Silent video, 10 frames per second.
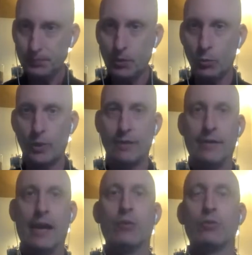What he
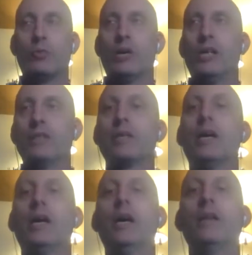found was
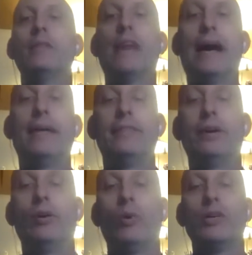that
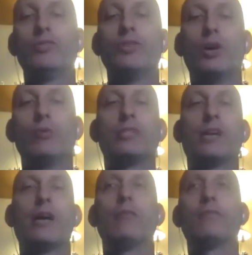there was no
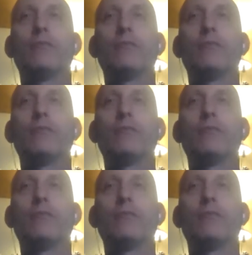self